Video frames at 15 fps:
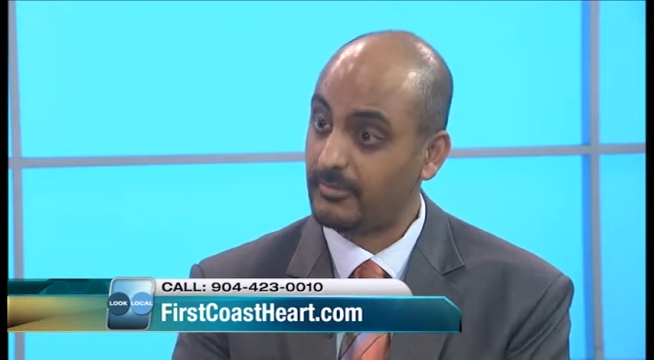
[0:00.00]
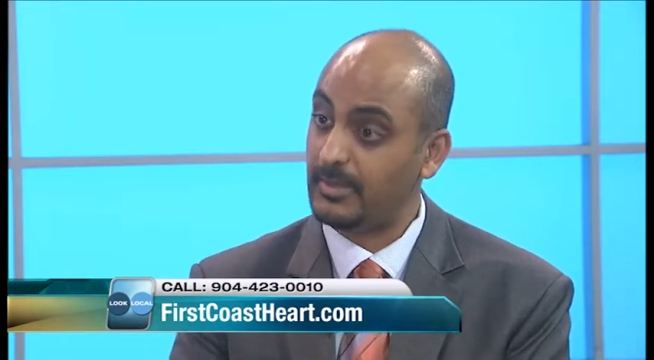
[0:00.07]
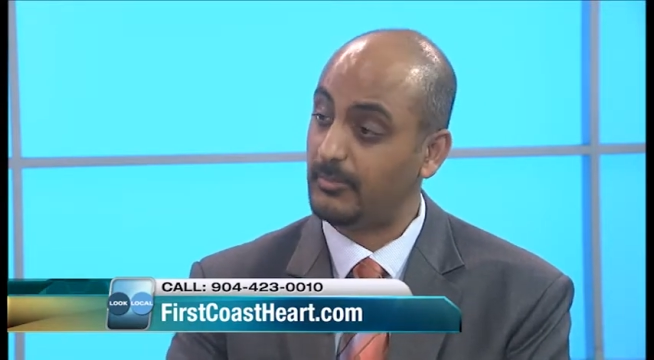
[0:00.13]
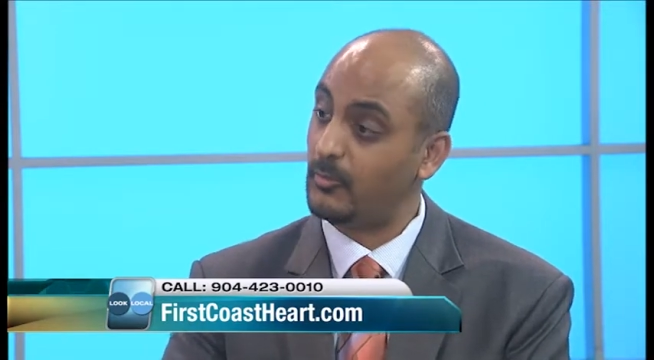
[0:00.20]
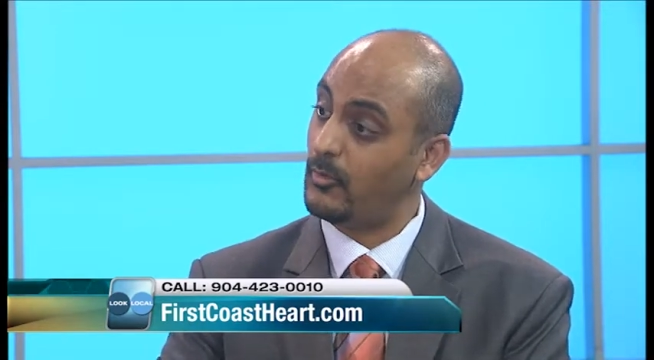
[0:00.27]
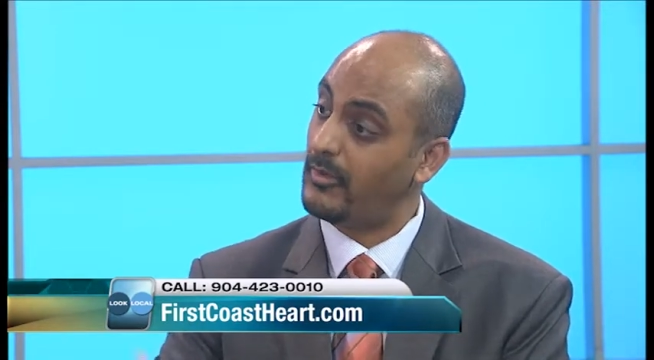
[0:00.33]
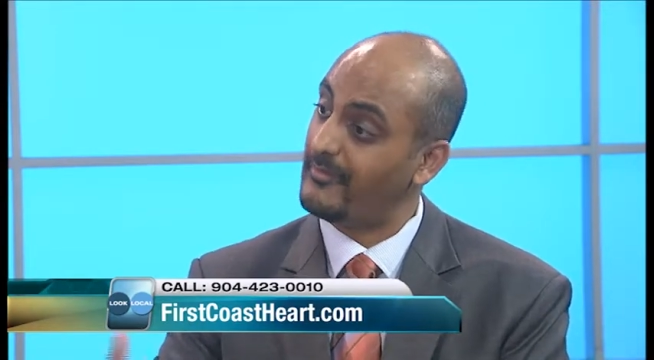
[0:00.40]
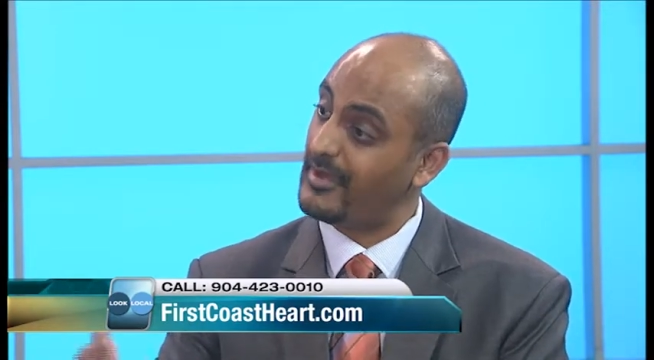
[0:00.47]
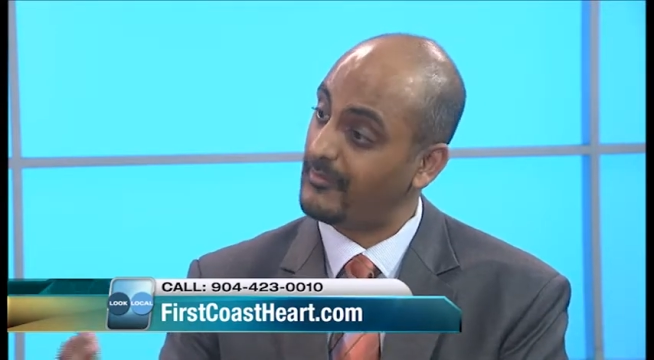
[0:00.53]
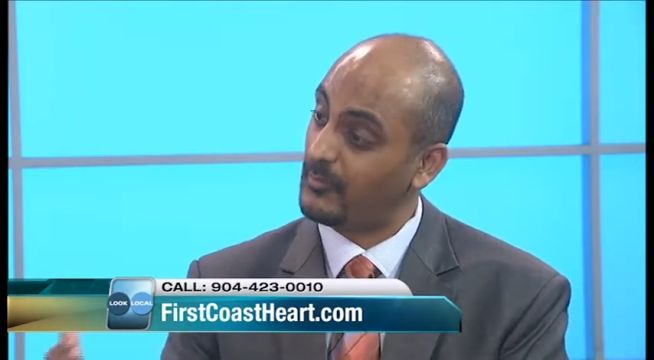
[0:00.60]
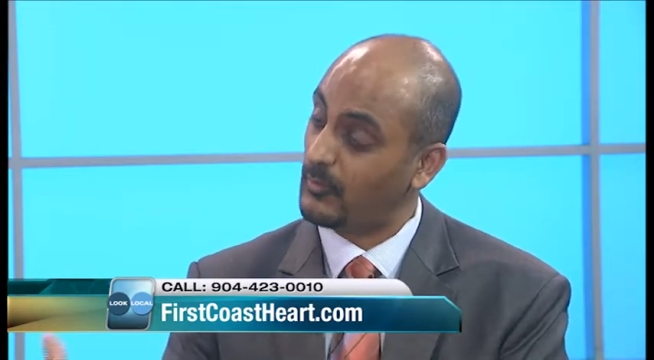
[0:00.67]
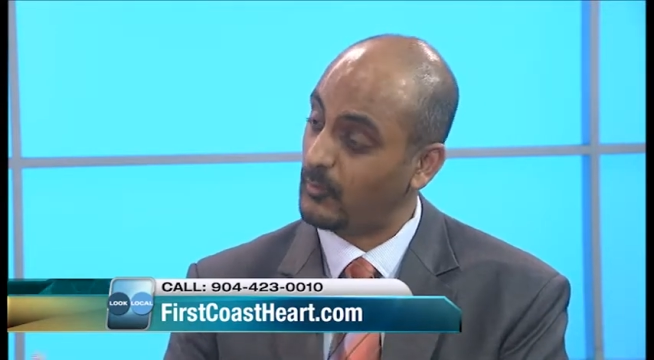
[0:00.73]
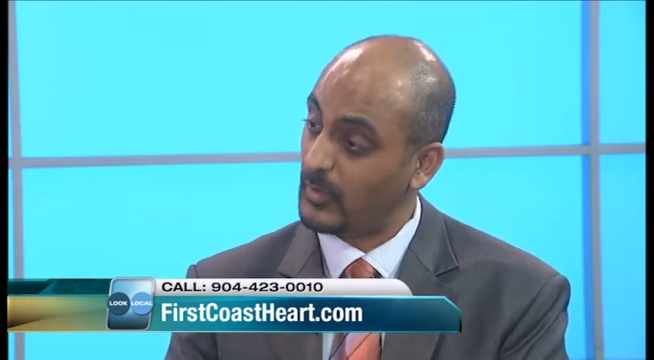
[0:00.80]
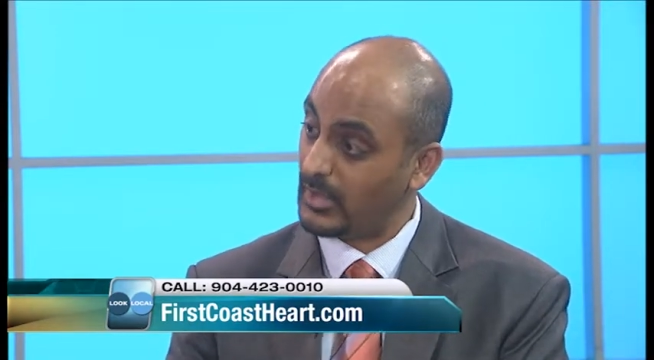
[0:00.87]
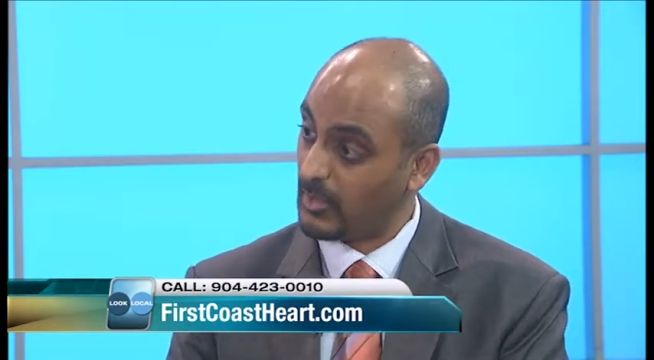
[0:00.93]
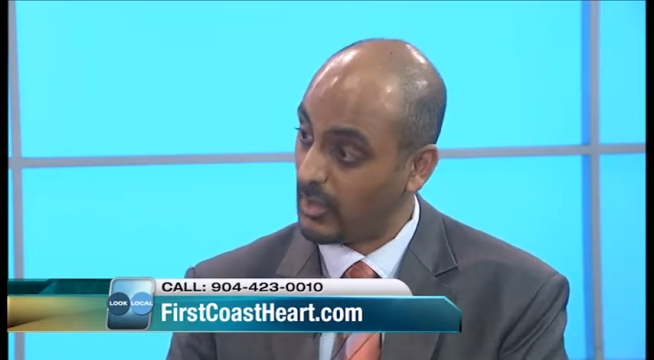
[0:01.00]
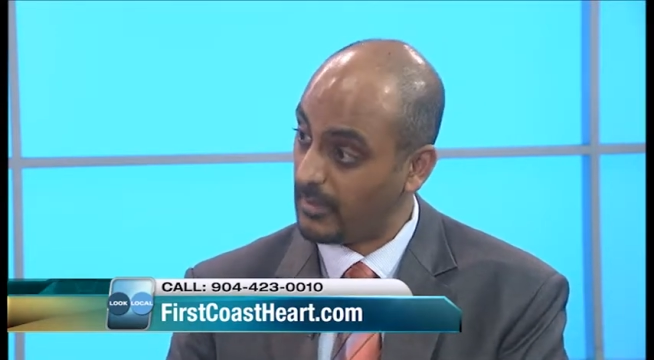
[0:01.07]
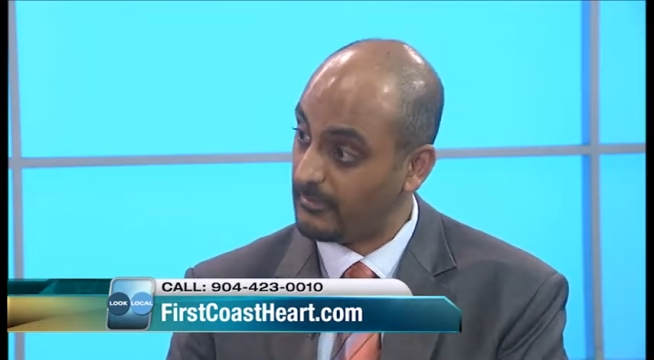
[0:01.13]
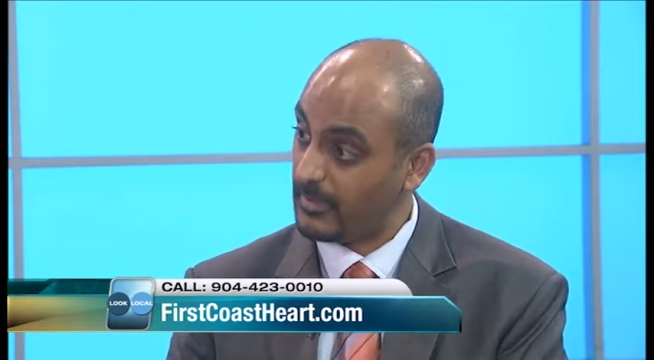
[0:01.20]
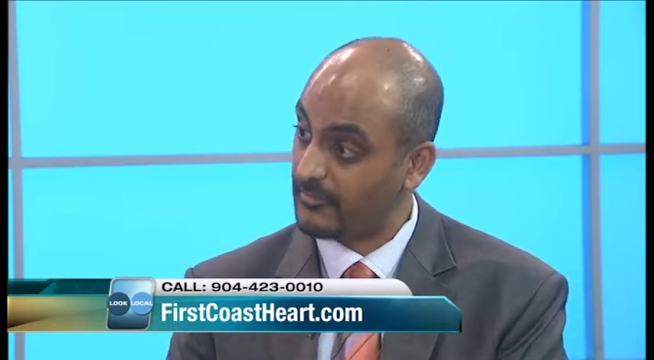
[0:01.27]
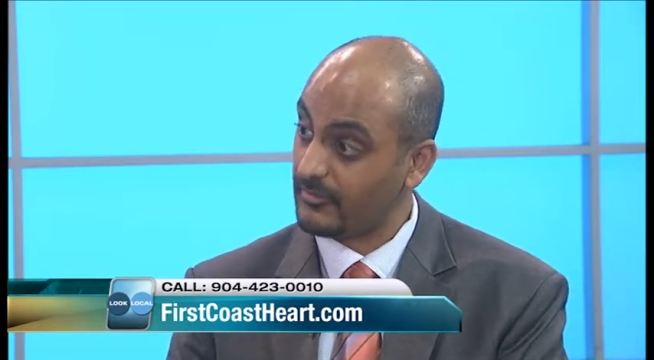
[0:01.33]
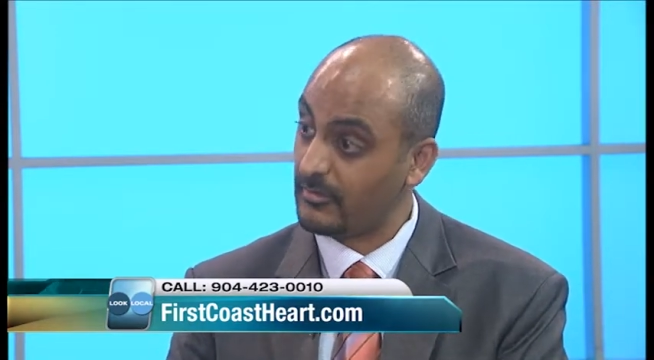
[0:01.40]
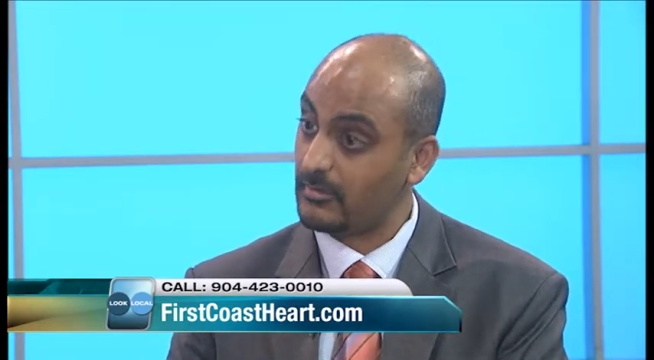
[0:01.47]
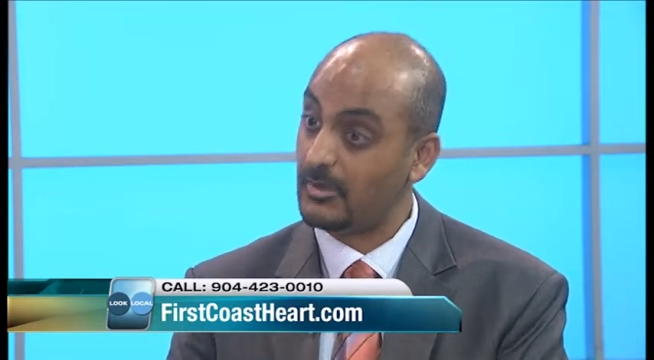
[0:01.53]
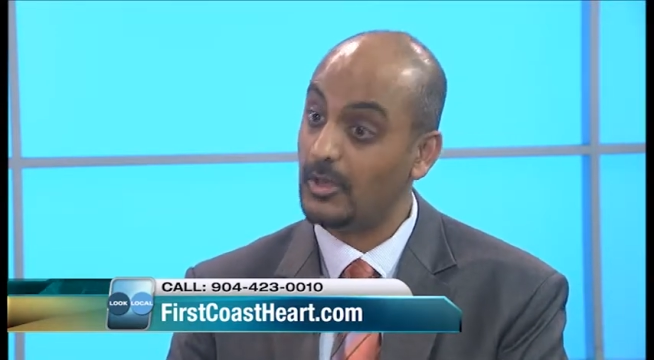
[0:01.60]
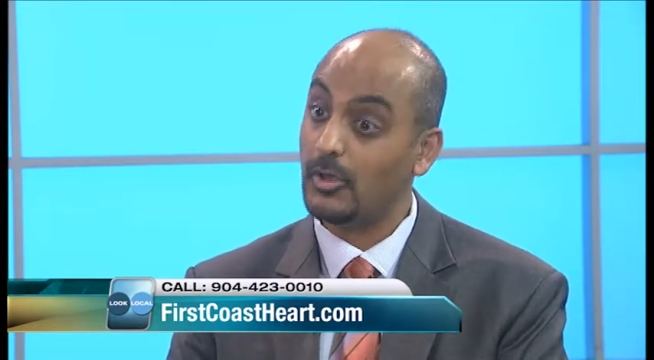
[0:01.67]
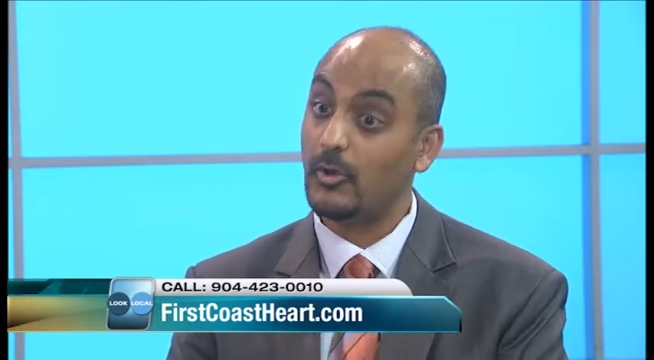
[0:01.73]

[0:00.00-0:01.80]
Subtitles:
people who have a weak heart muscle,